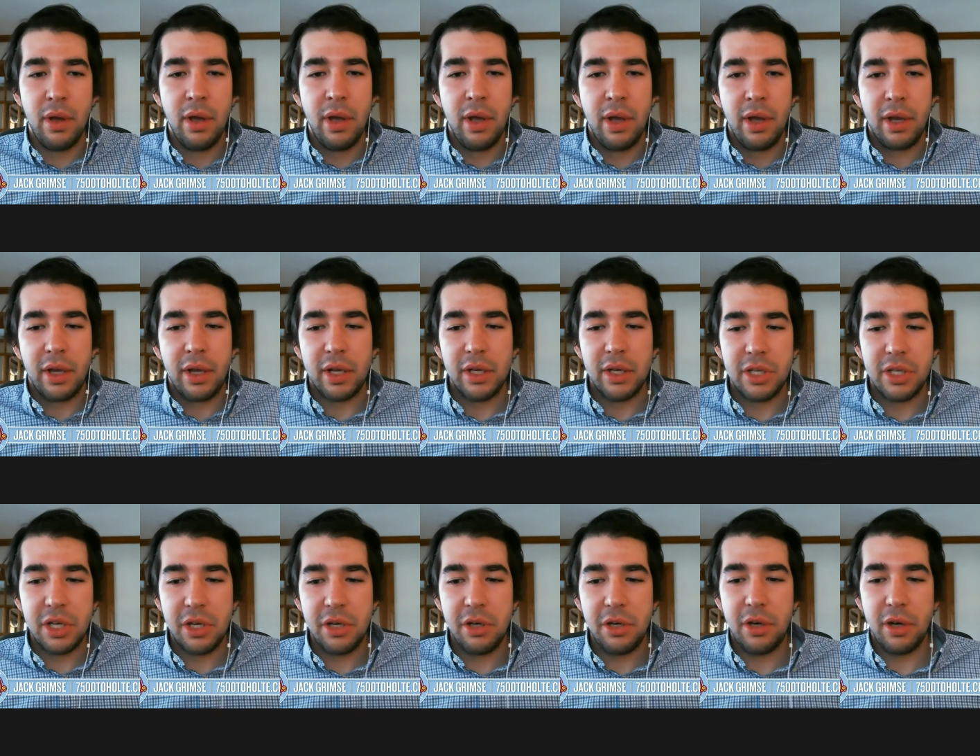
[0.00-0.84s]

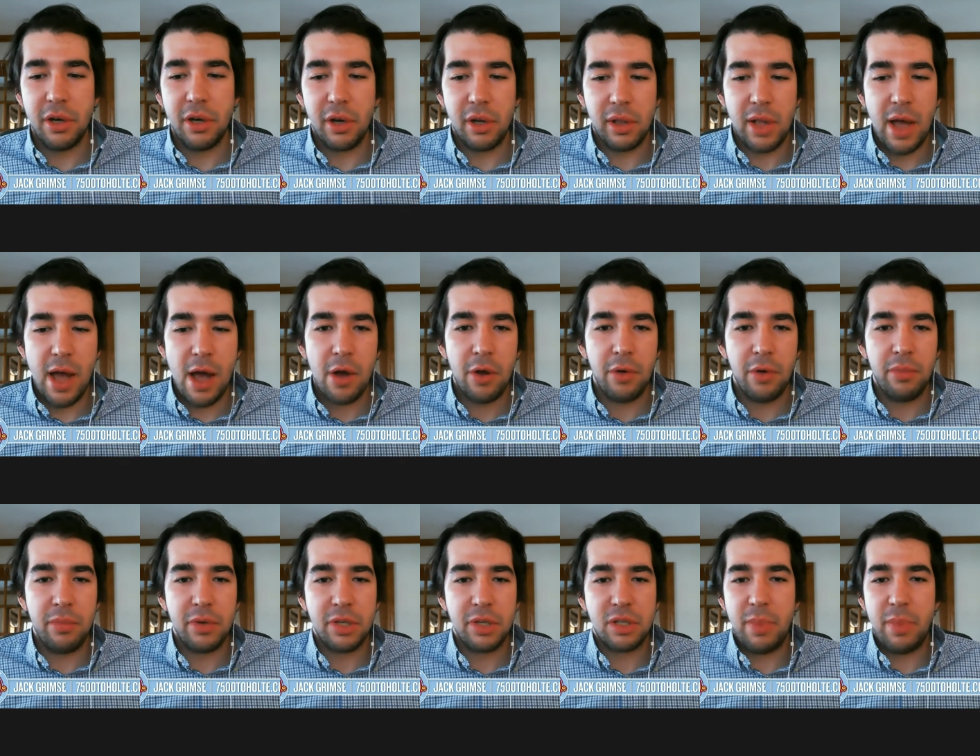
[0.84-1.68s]
continue to allow him
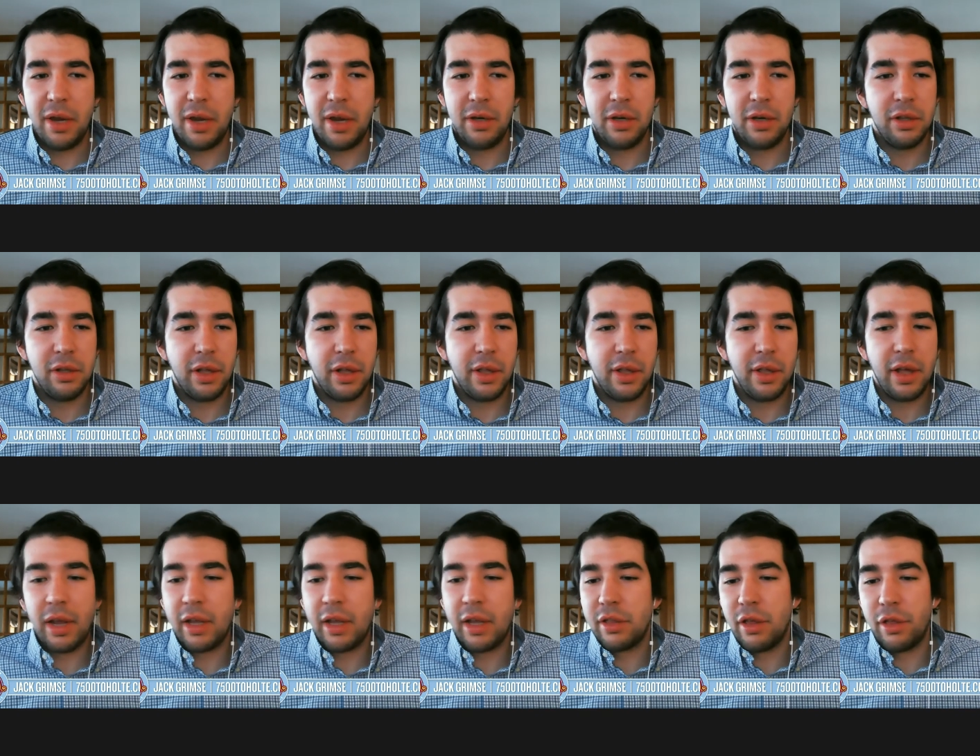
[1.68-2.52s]
to spend in
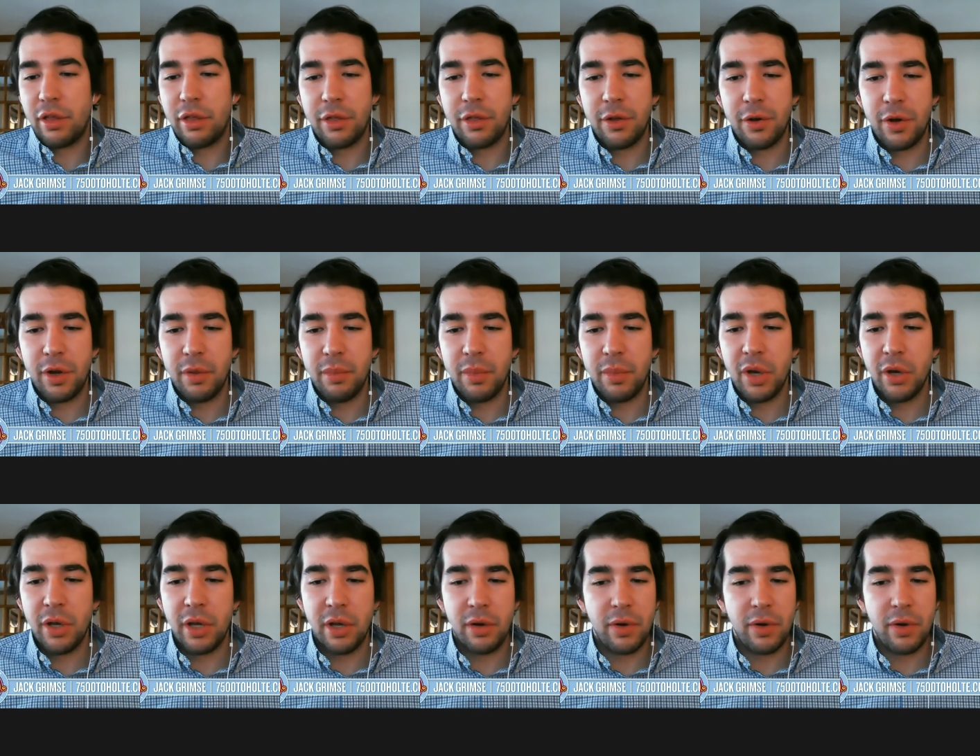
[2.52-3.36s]
like the 30
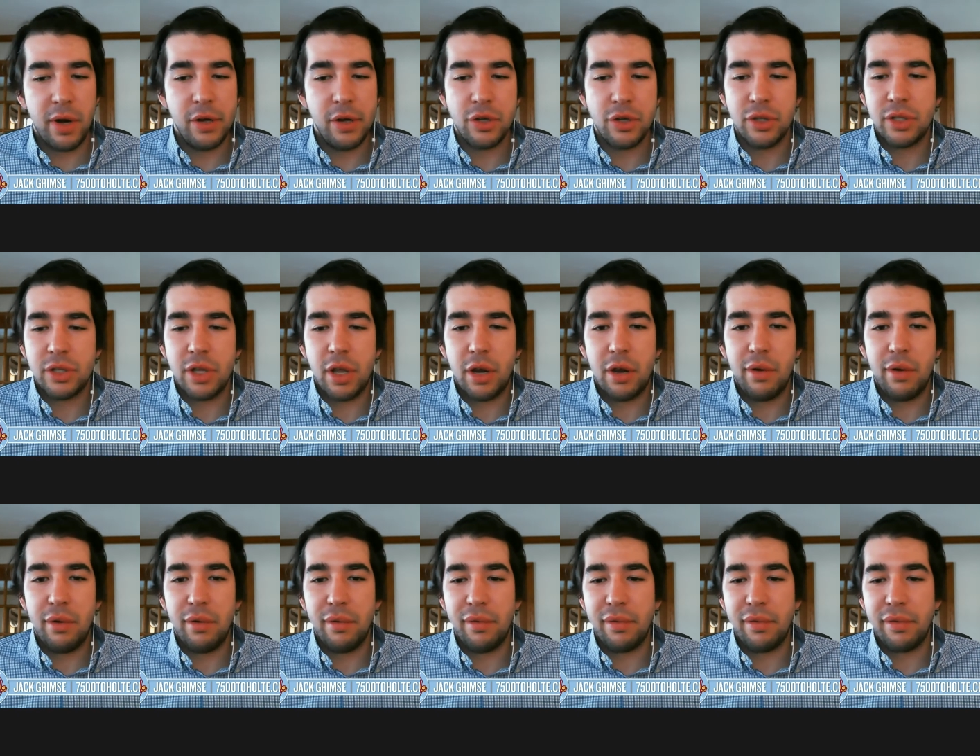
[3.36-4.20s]
million range instead
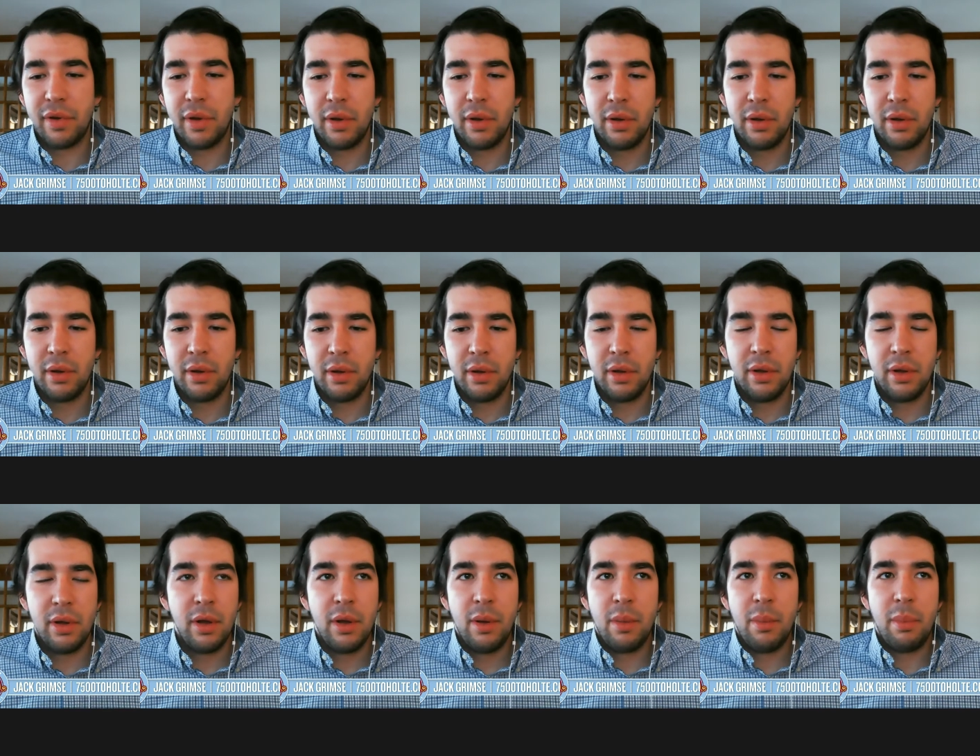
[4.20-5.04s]
of
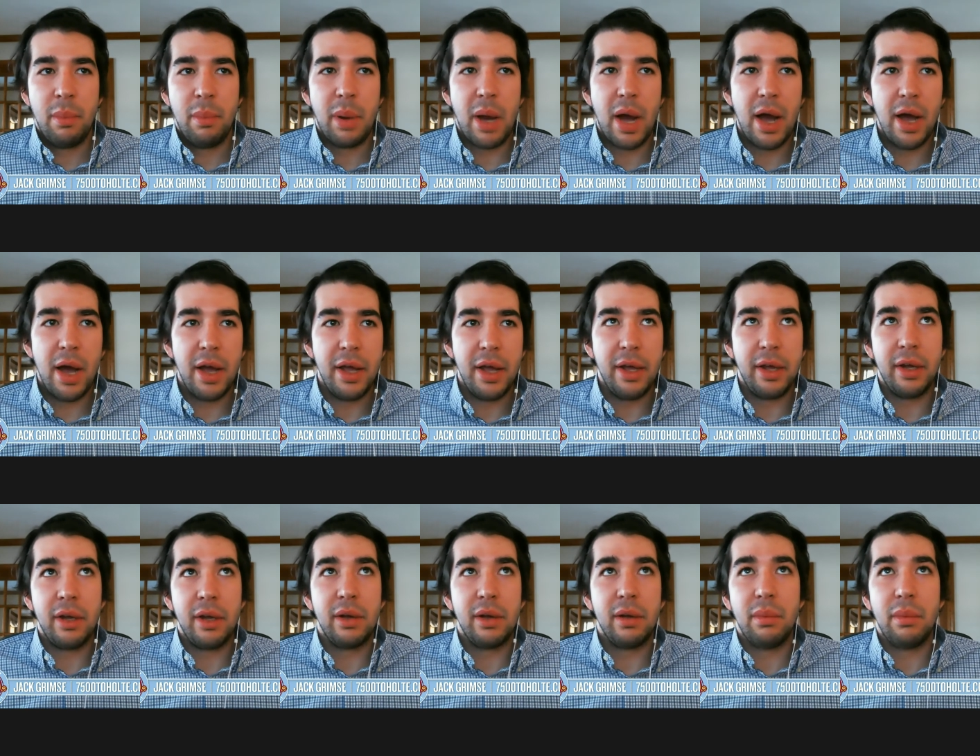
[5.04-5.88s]

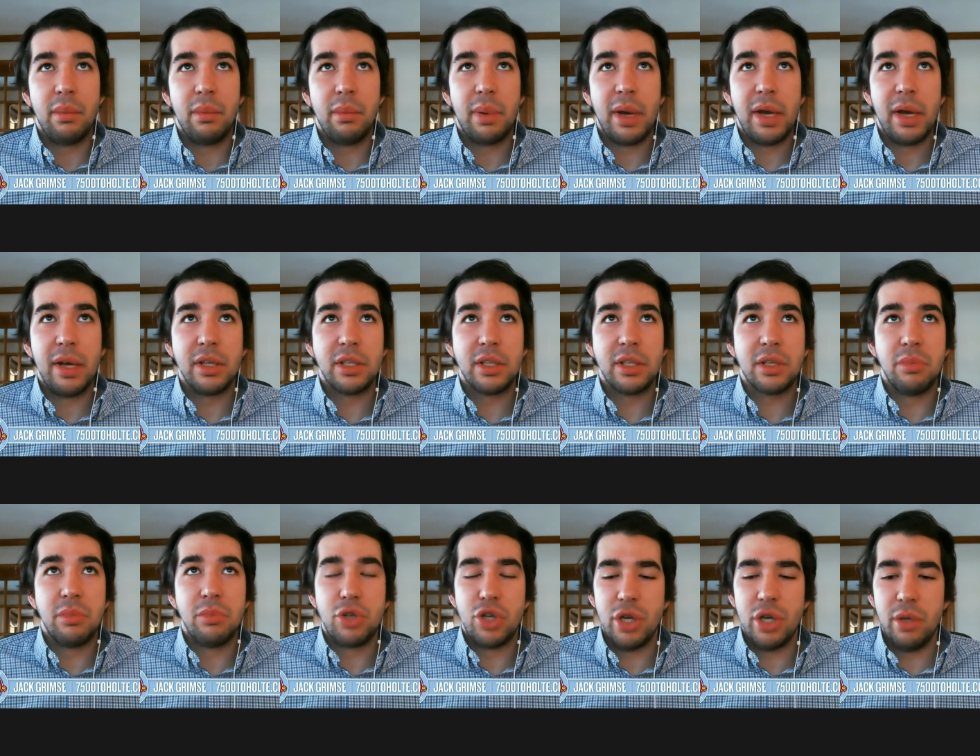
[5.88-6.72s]
buying some
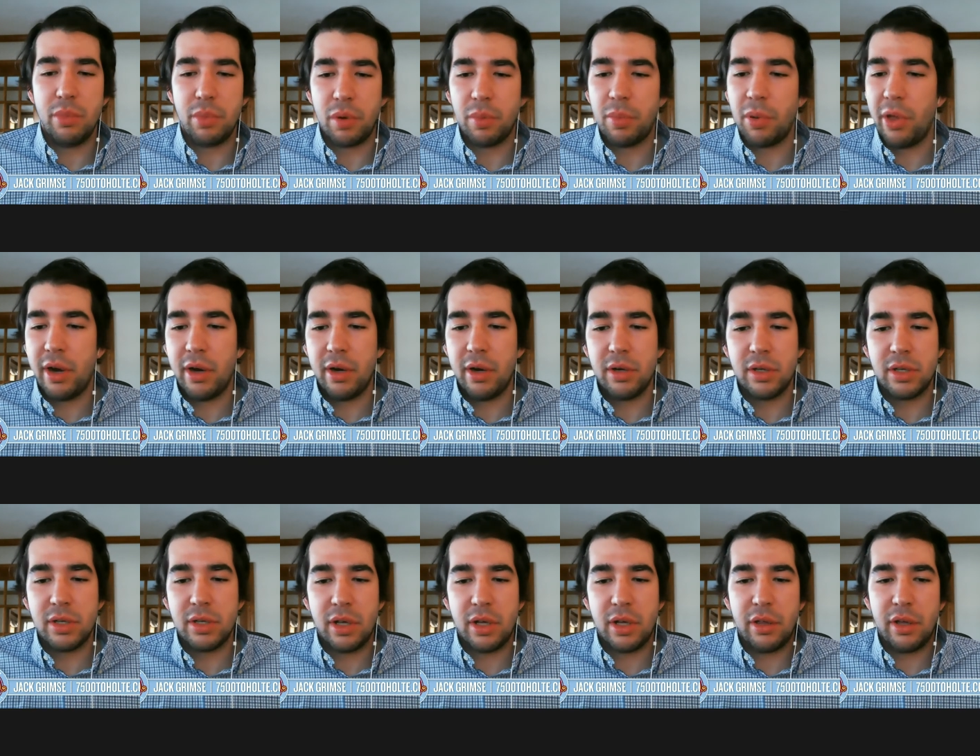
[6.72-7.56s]
cheaper players, I
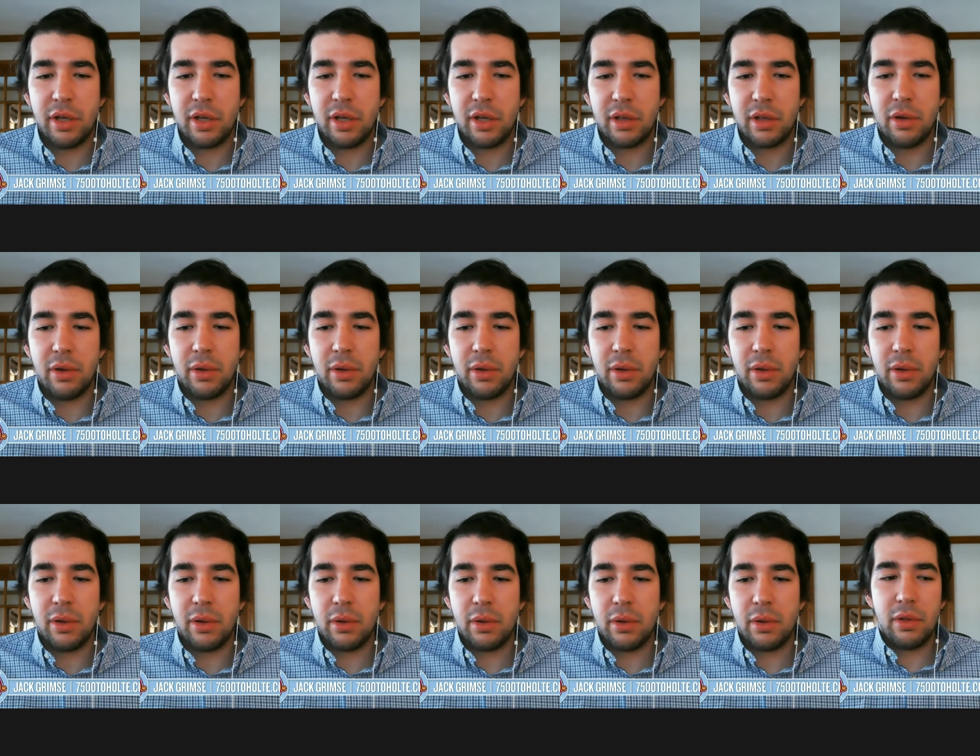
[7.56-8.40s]
think they'll
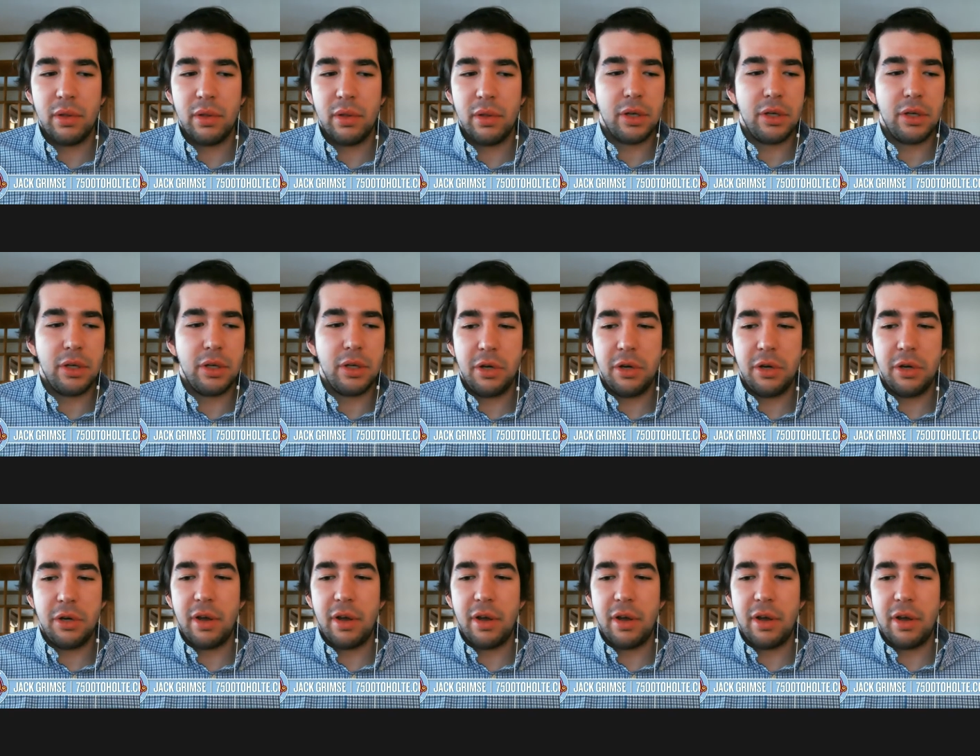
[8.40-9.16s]
continue to have success.